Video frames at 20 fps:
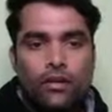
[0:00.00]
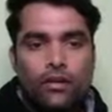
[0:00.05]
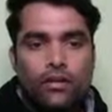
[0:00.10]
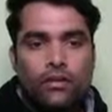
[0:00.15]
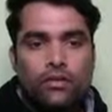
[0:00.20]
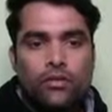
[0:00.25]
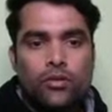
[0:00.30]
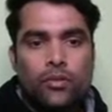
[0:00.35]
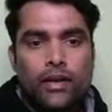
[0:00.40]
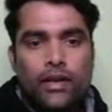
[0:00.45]

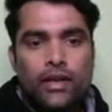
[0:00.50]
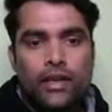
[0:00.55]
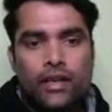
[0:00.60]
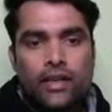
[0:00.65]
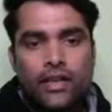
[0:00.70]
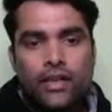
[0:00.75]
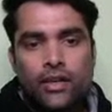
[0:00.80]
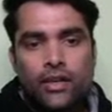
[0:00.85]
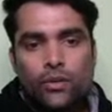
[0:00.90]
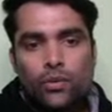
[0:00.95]
So my dear,
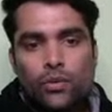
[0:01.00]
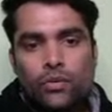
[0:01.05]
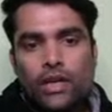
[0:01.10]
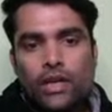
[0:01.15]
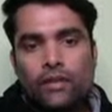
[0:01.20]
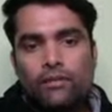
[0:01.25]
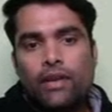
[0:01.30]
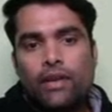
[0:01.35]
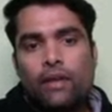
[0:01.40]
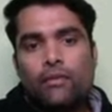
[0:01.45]
T2
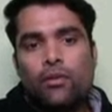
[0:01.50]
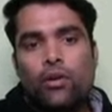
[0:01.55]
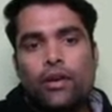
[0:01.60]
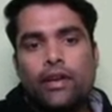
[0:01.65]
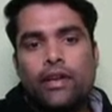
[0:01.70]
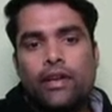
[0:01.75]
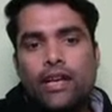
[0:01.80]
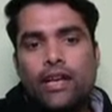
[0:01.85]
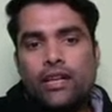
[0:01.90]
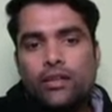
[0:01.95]
that we have
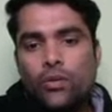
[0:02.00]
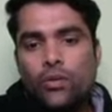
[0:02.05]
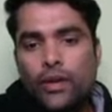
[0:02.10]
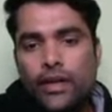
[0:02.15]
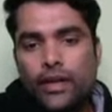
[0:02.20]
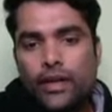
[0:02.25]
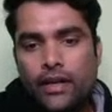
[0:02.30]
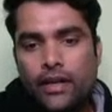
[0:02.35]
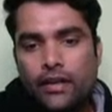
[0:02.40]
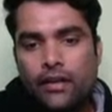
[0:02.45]
already
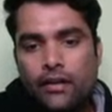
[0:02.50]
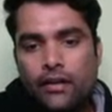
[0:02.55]
calculated,